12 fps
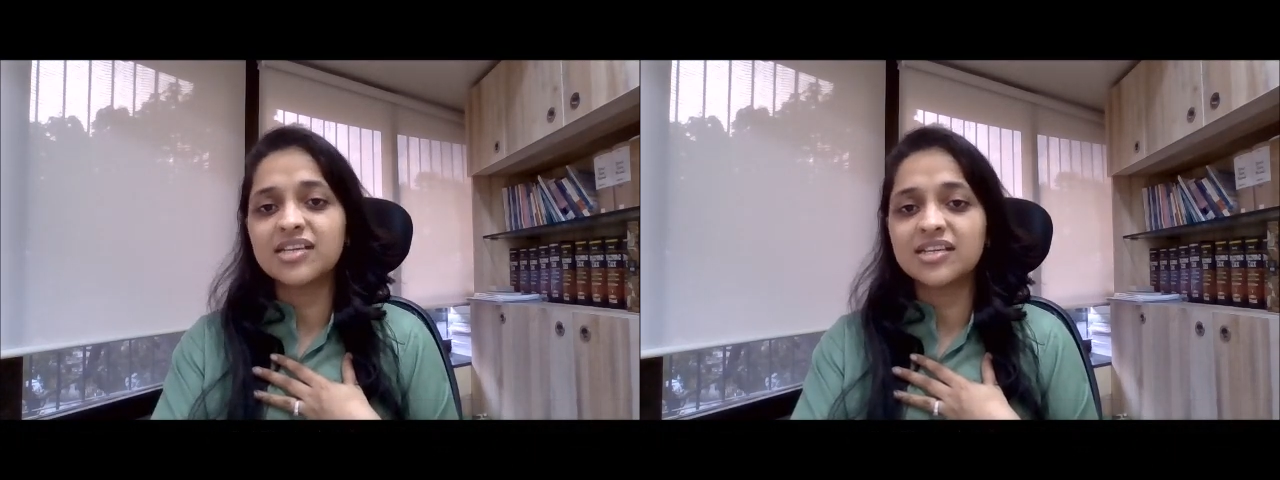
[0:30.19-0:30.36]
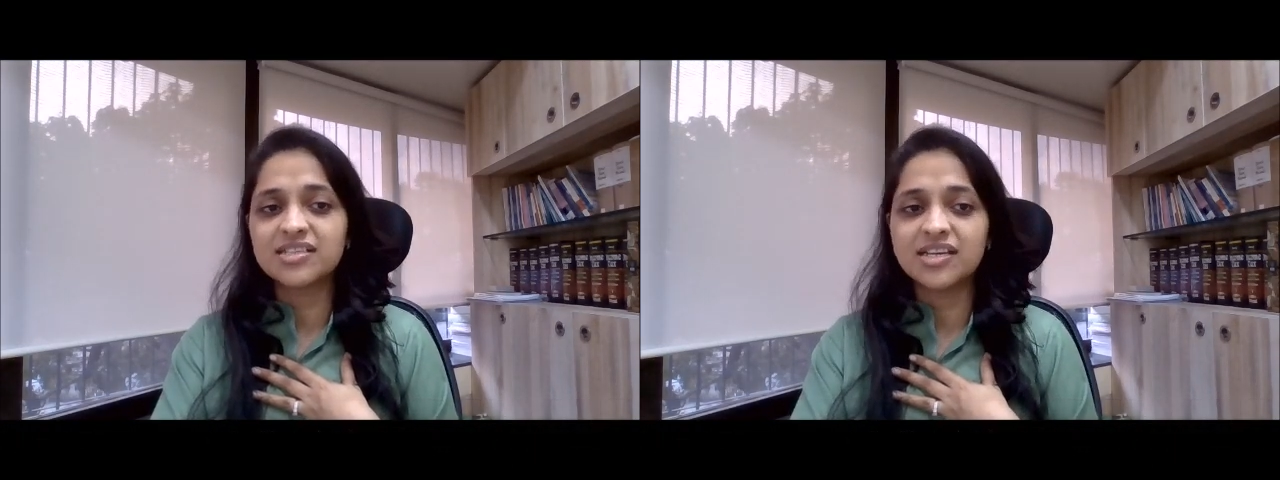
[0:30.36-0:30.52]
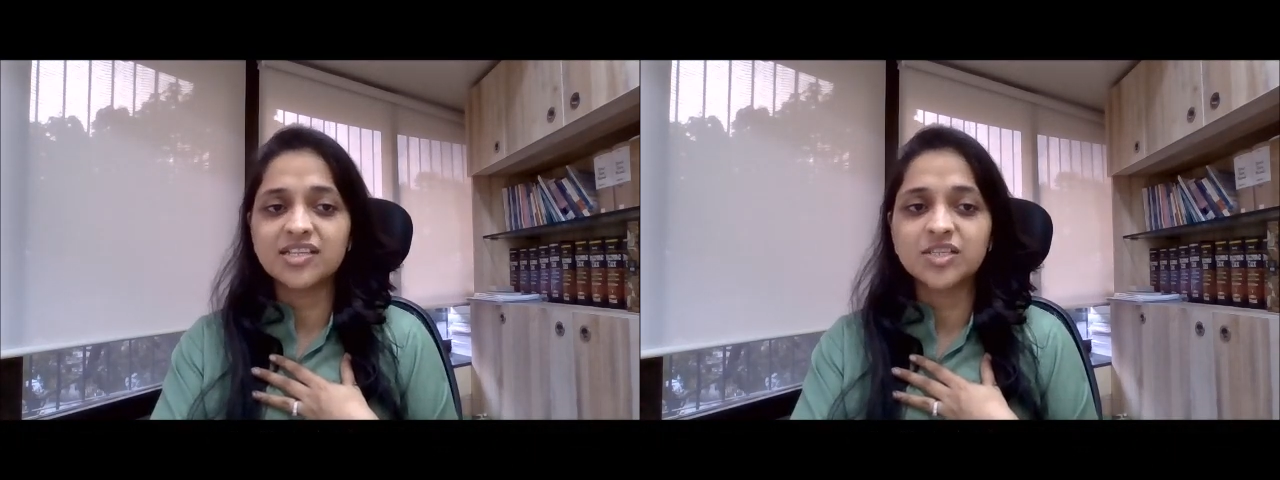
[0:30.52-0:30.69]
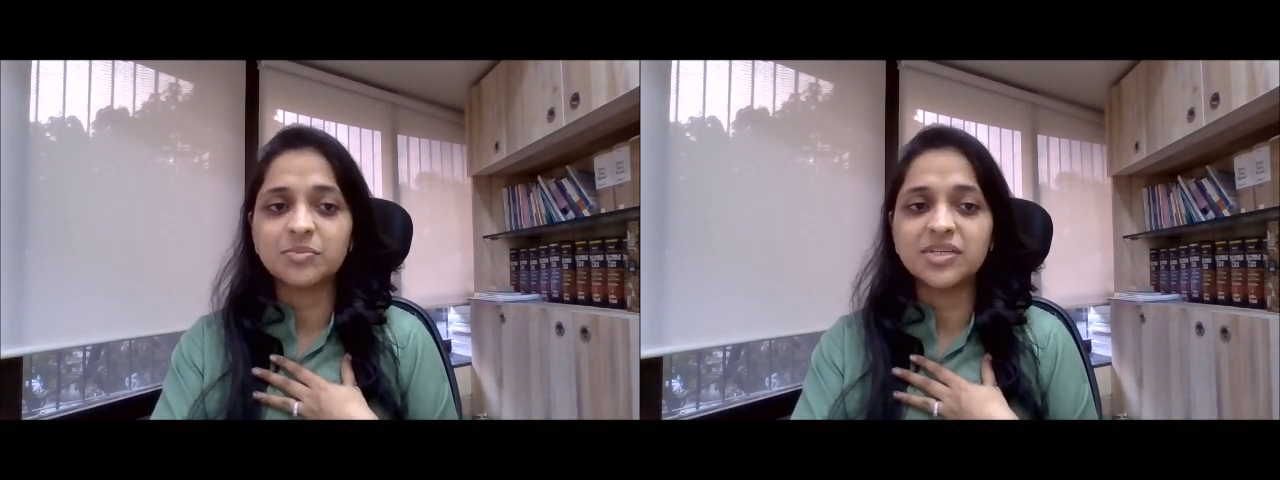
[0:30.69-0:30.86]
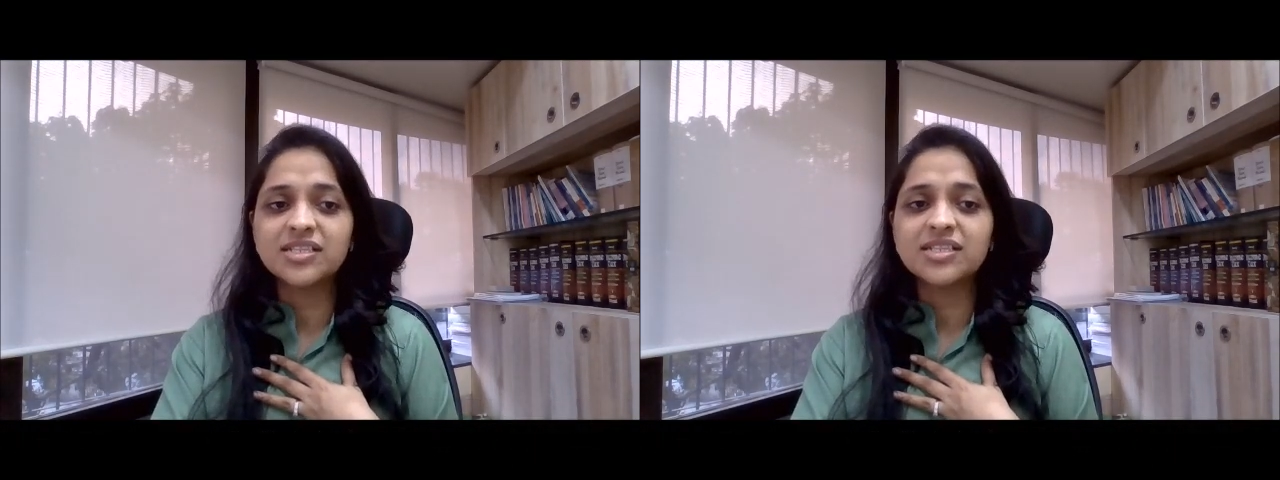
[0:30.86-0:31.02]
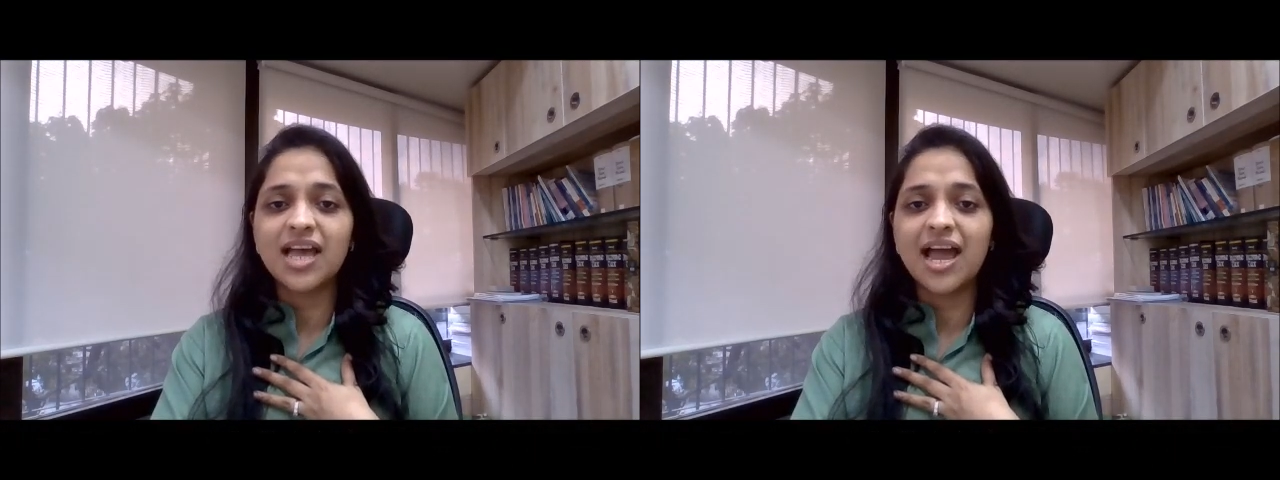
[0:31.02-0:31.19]

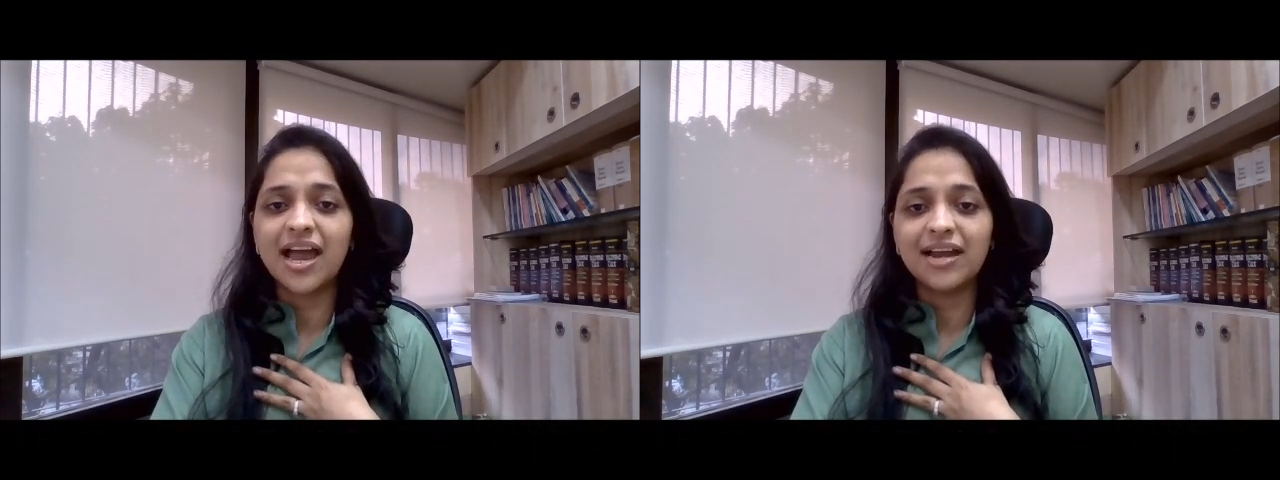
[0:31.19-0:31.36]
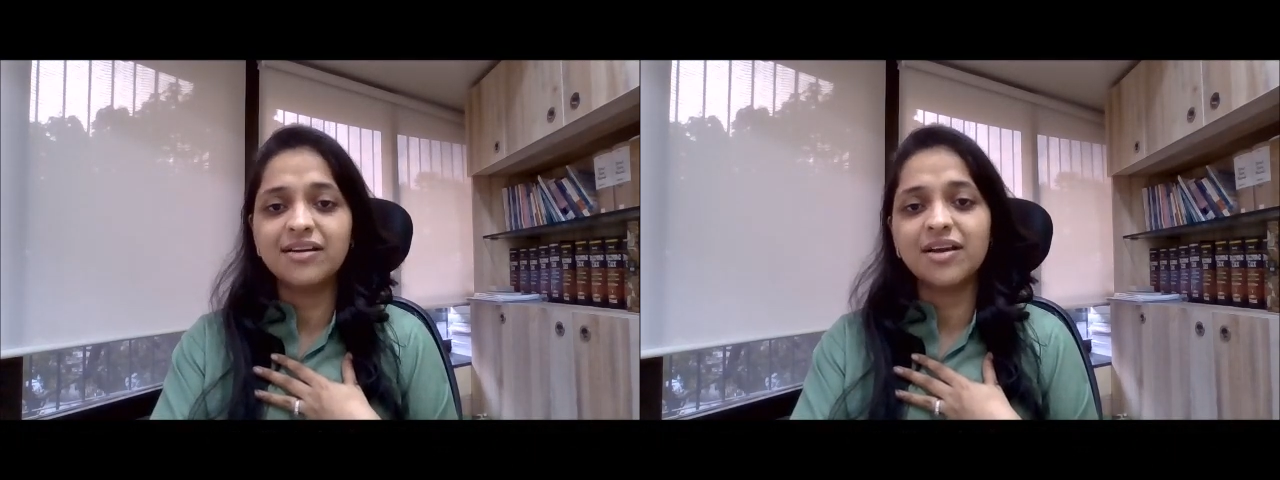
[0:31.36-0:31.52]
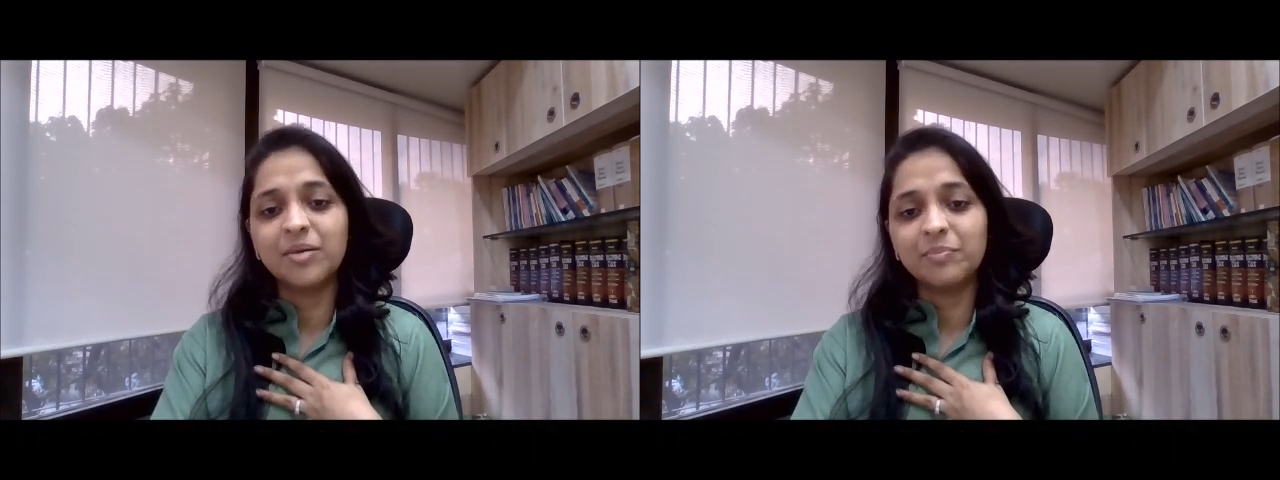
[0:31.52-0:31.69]
assessments and